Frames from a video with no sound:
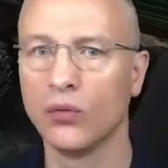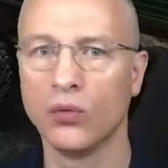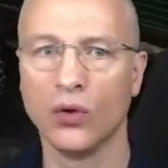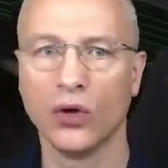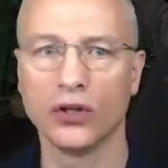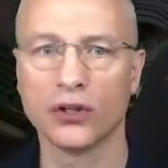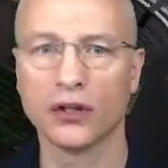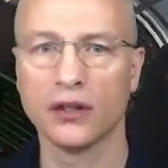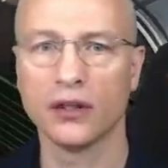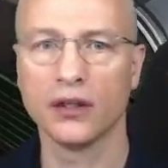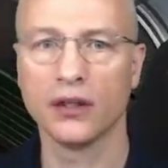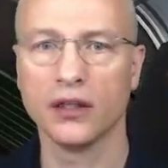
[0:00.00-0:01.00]
What
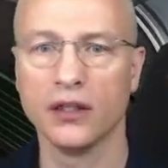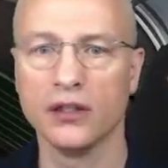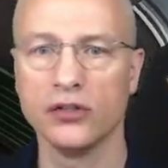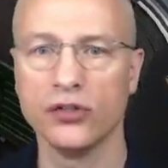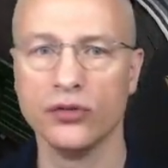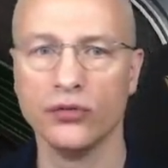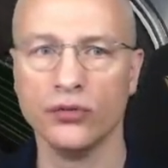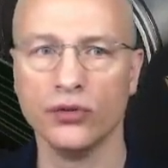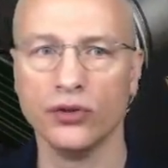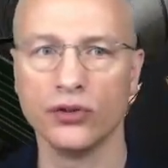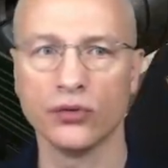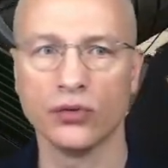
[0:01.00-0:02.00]
is the
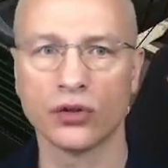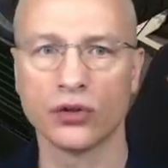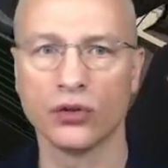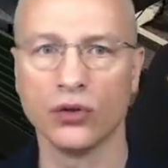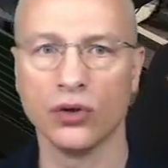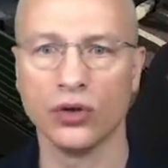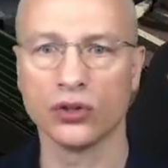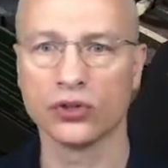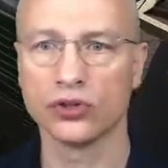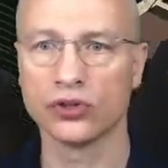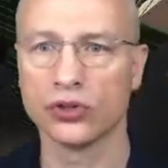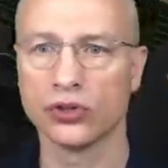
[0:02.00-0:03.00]
route
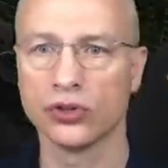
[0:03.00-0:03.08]
across?